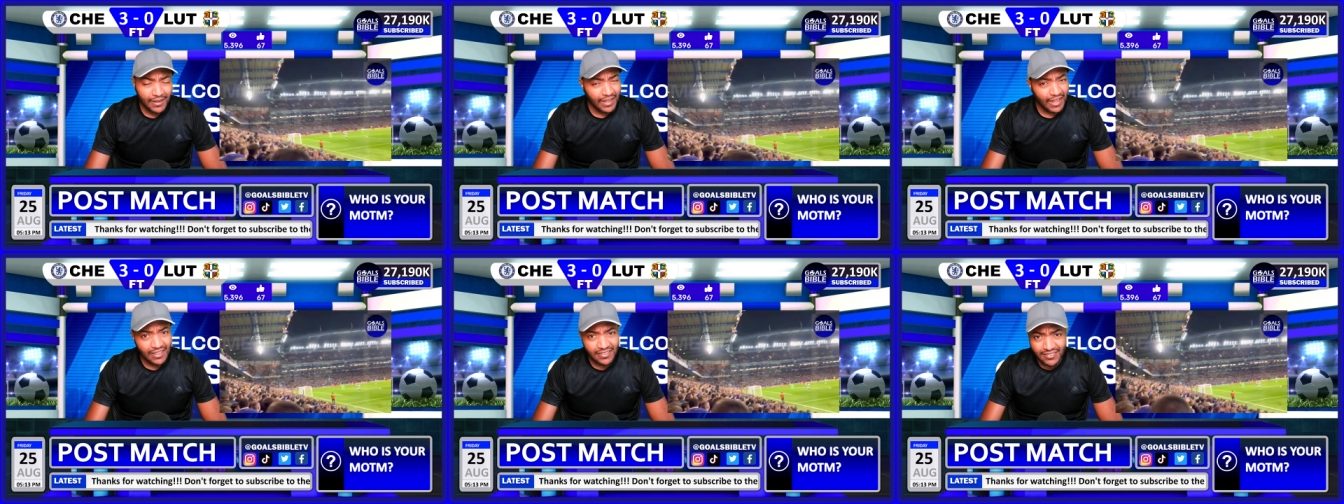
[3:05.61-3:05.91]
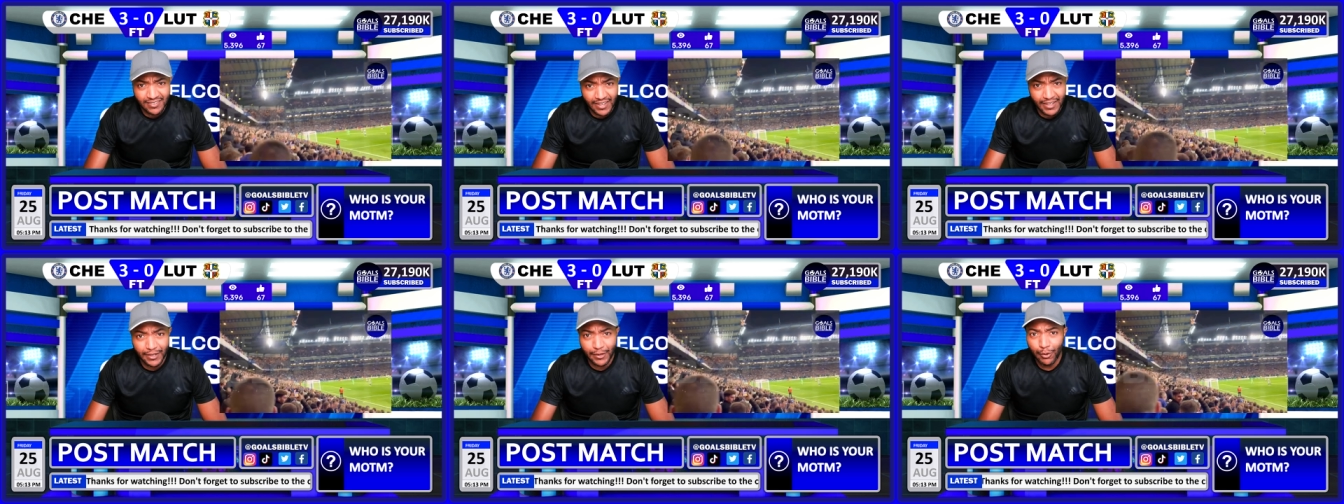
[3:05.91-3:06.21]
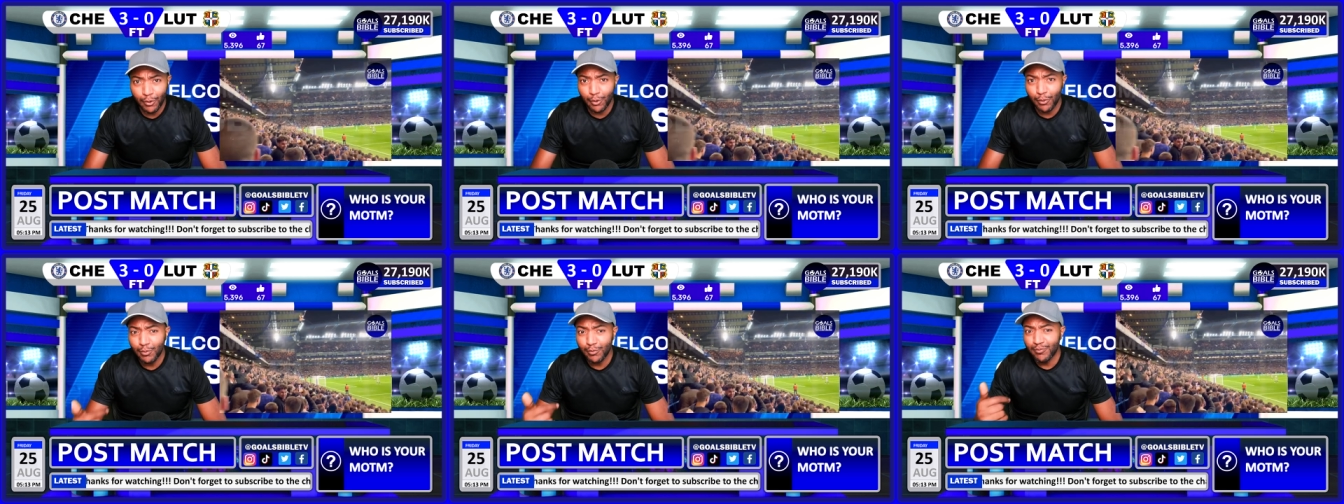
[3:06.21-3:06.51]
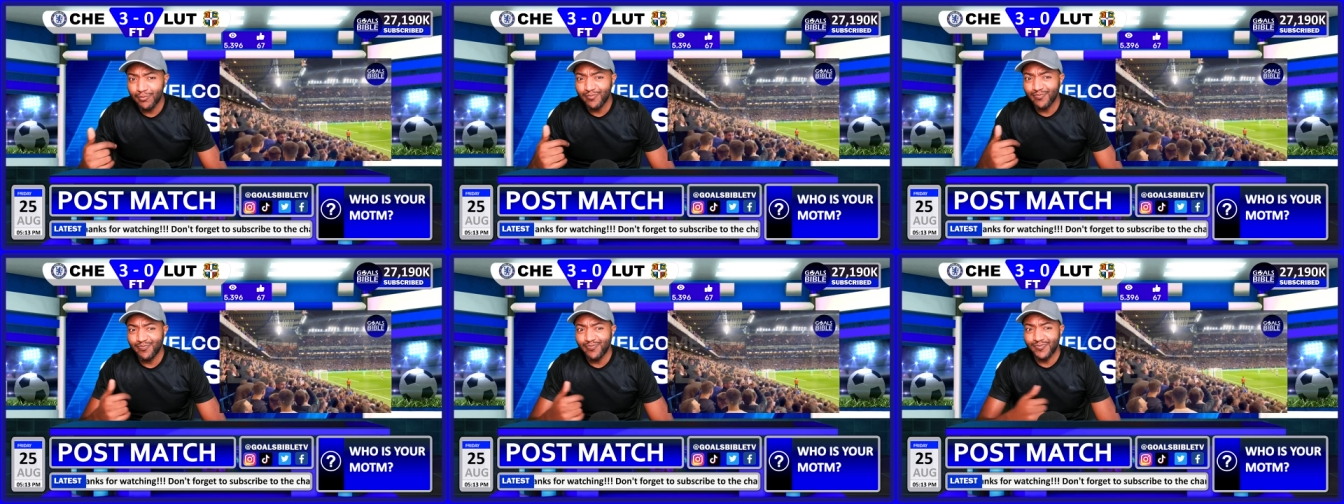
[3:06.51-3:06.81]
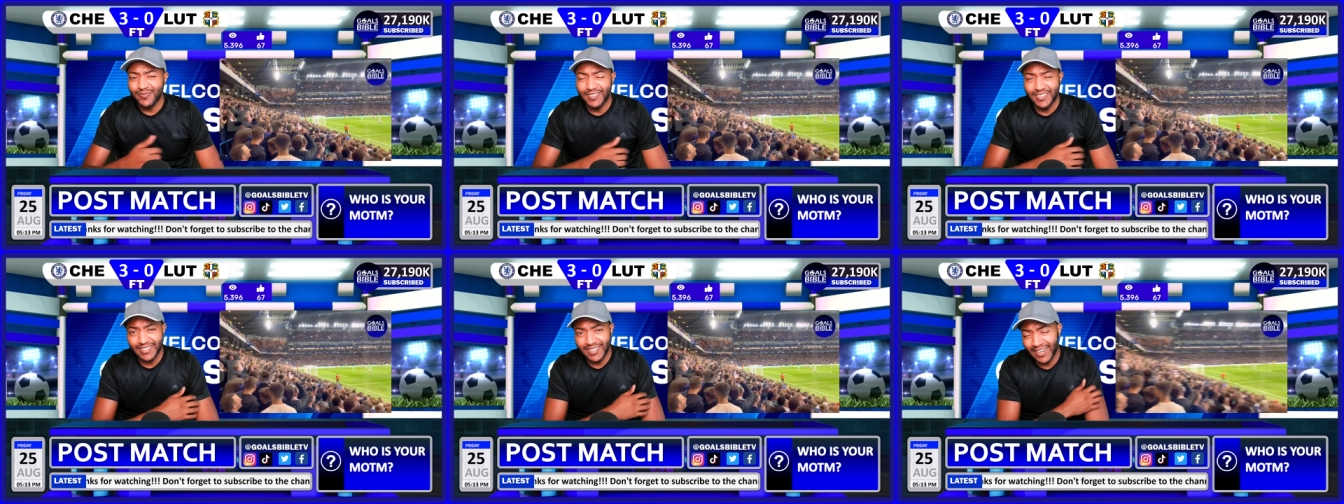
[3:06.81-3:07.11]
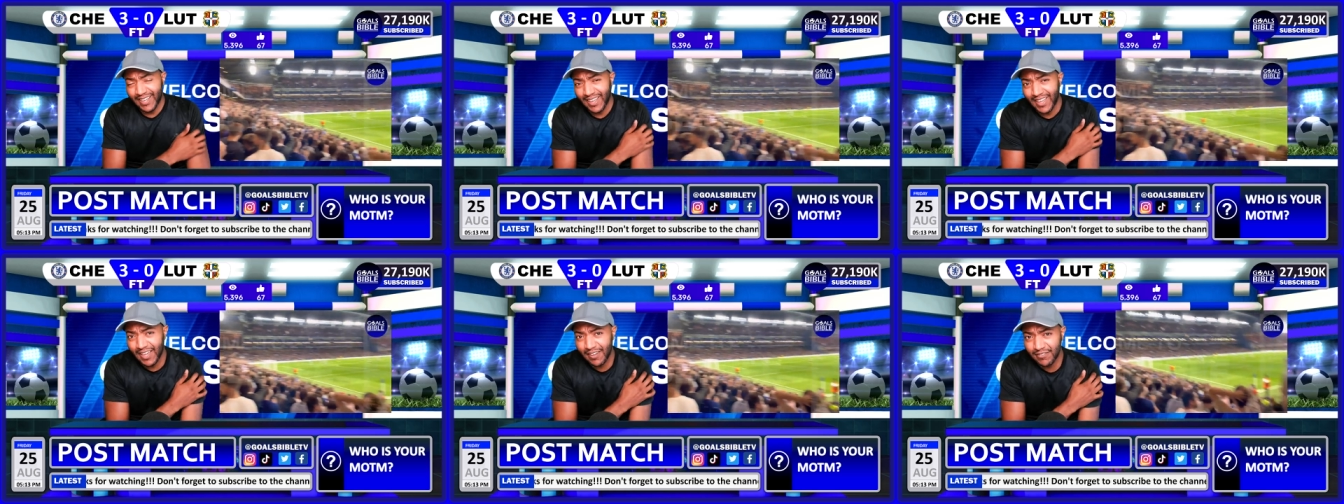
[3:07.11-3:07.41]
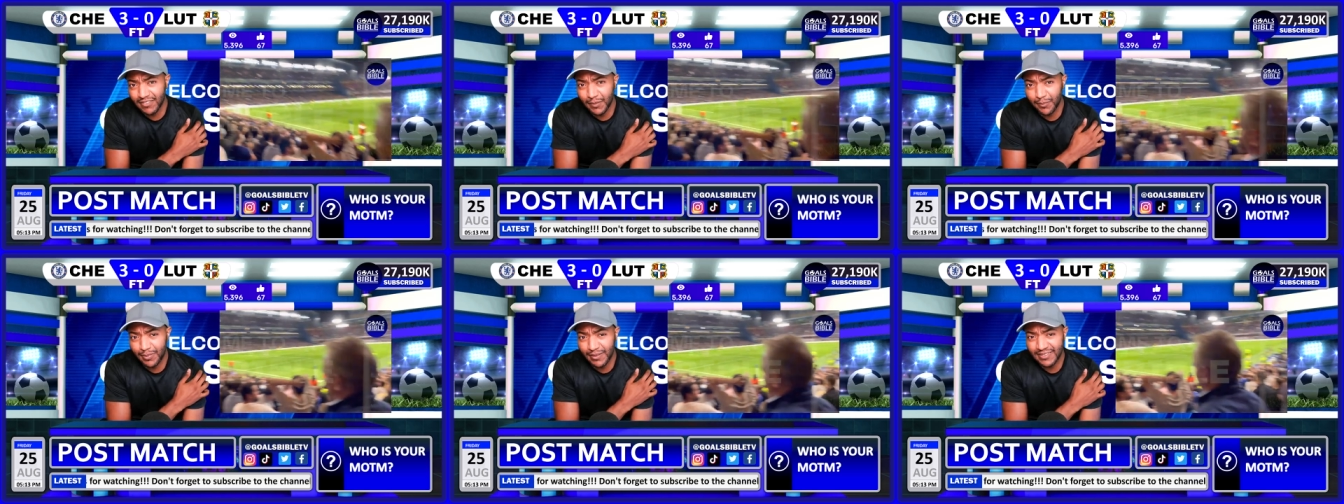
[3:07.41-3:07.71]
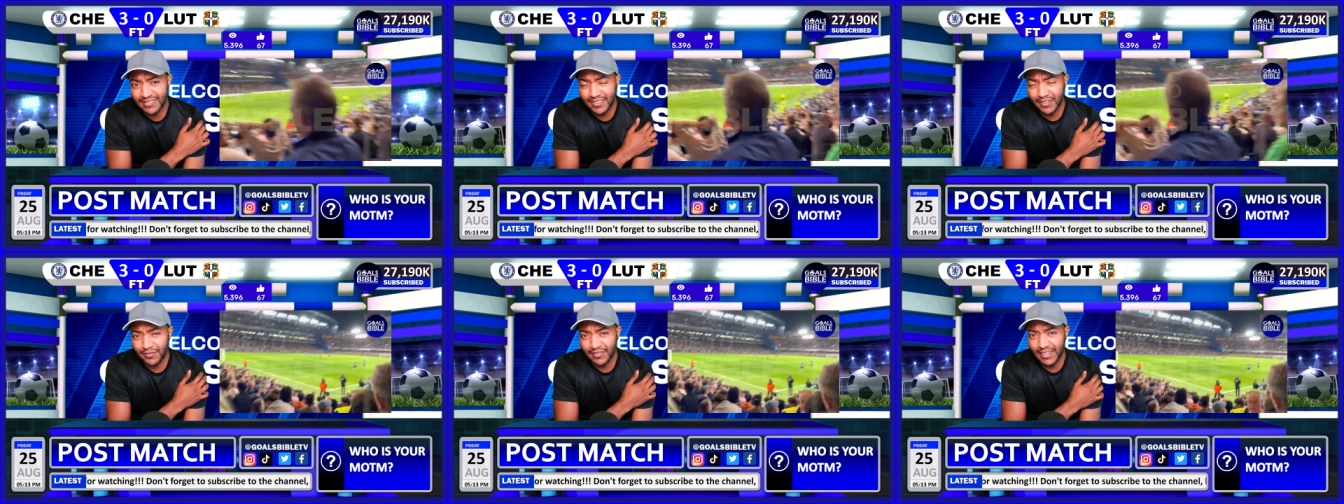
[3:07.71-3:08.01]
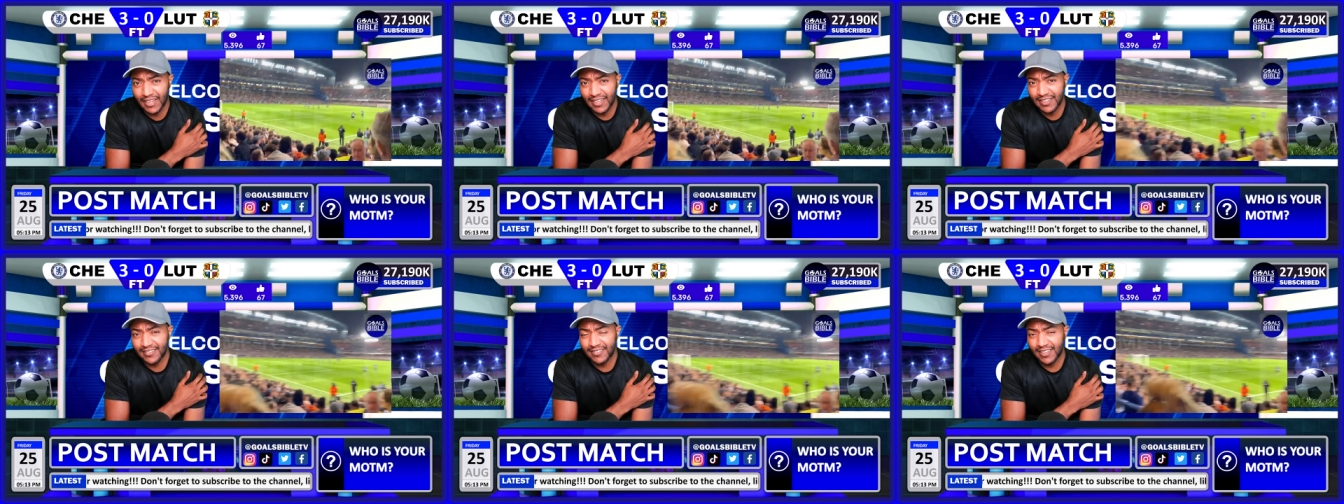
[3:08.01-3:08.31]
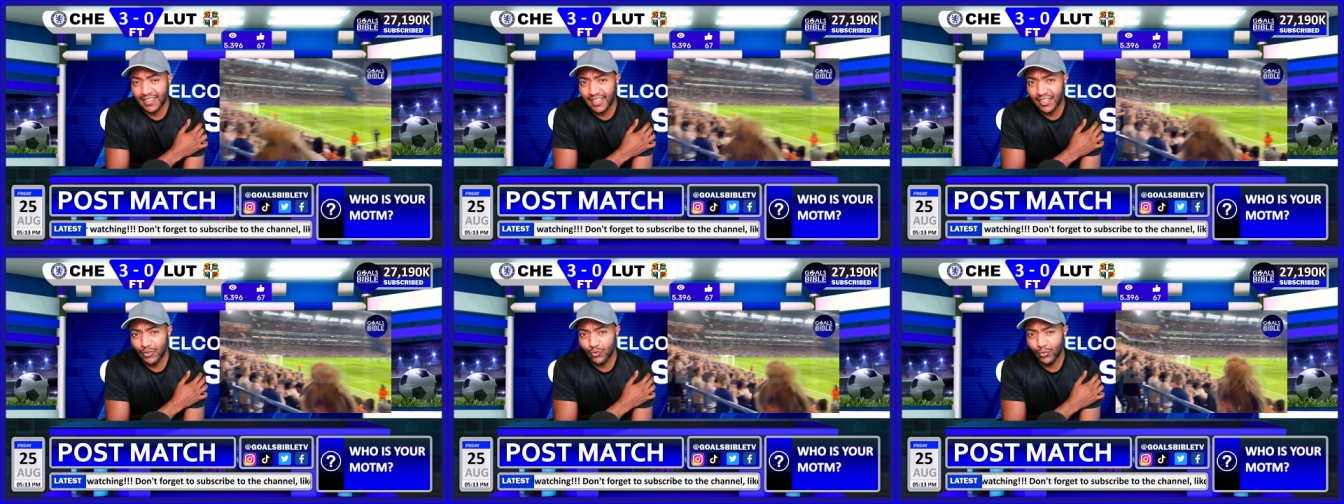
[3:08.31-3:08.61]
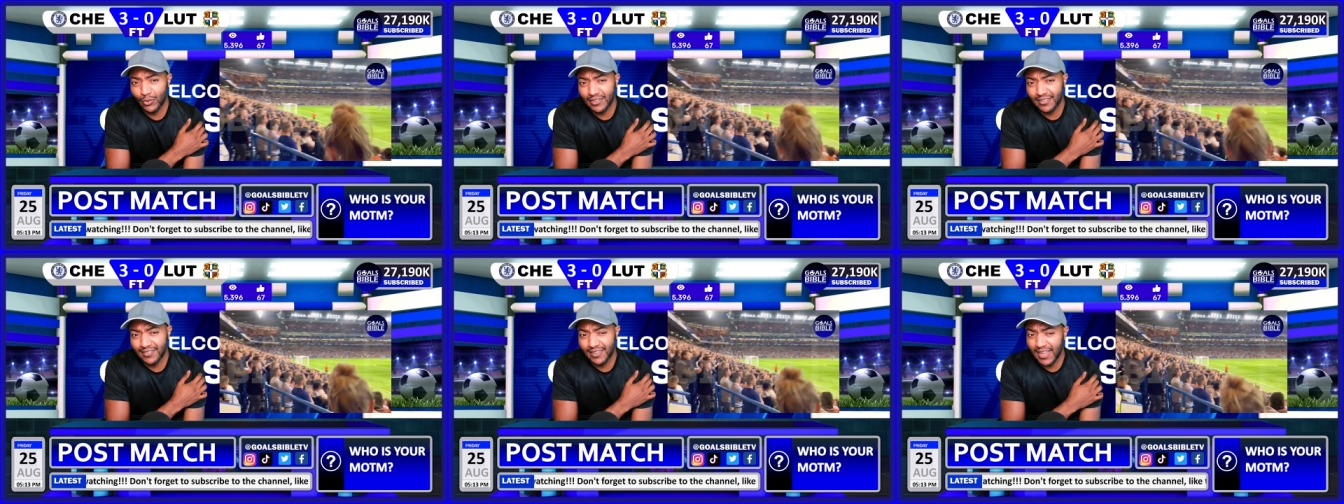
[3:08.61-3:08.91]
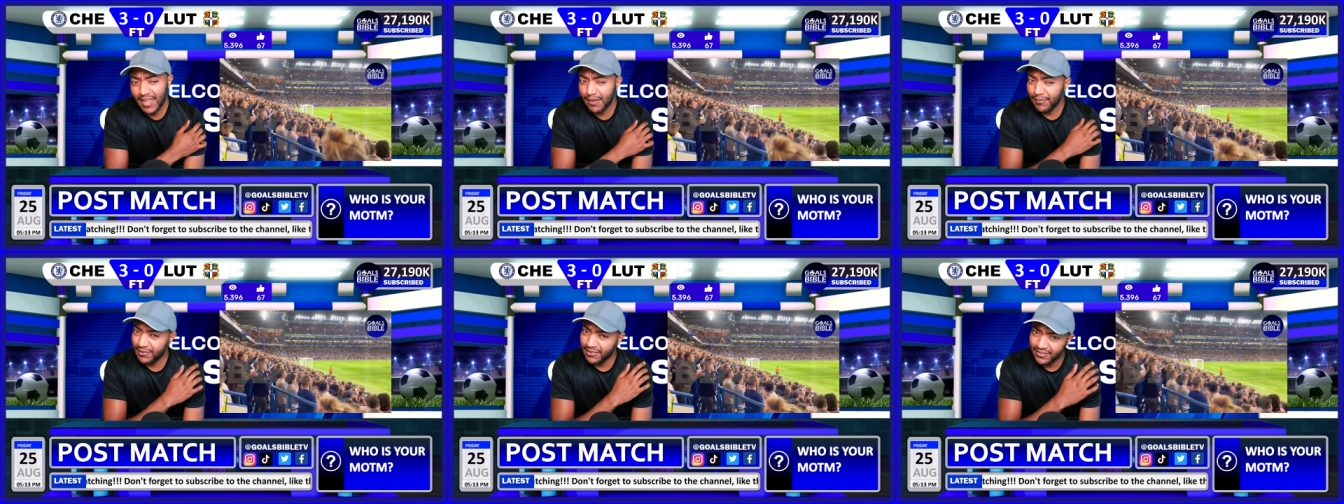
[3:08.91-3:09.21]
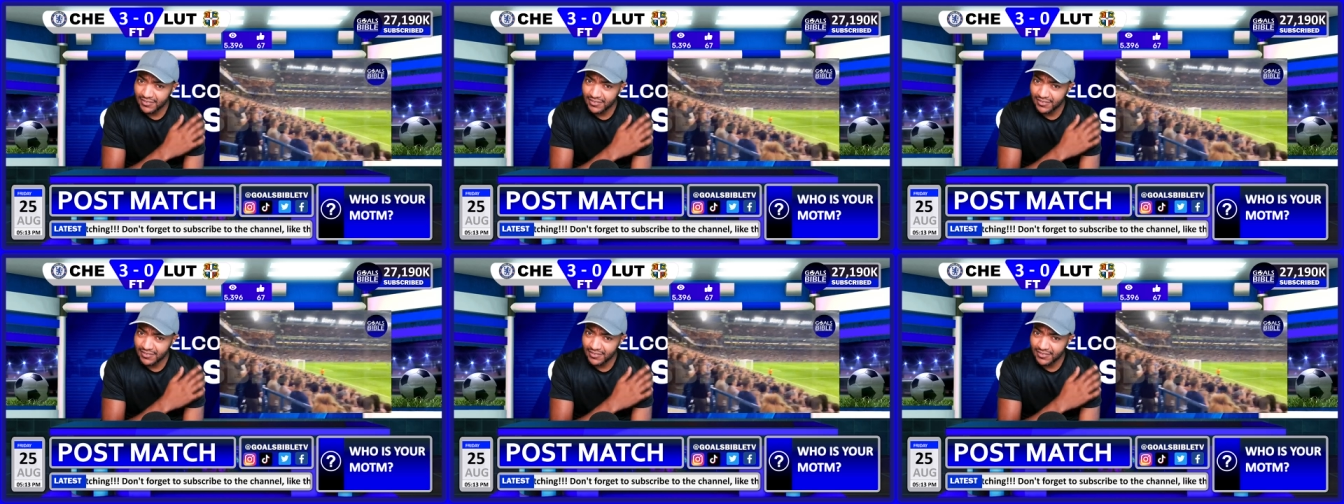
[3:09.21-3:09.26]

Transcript: Casado didn't have the best of nights against West Ham,